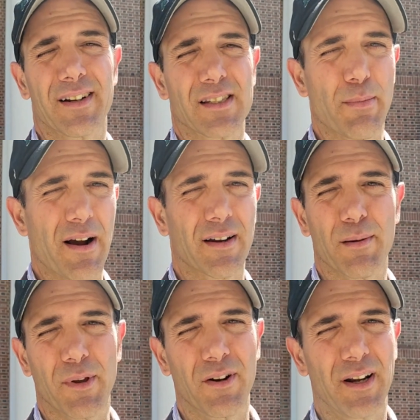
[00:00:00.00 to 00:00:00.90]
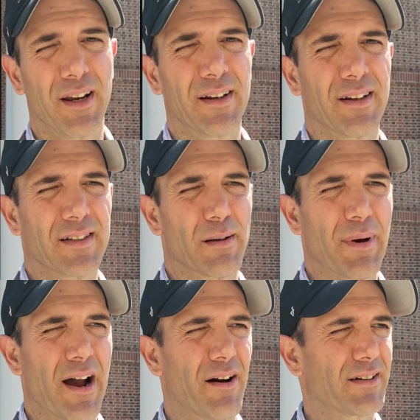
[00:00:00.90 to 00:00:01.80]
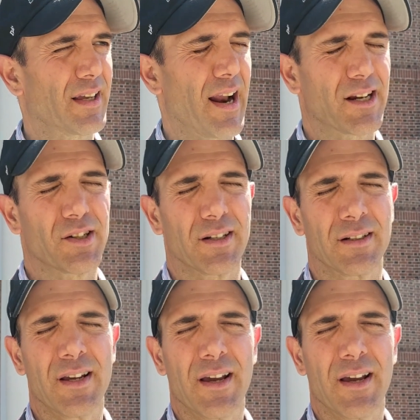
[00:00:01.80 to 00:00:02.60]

It's about community, it's about connection.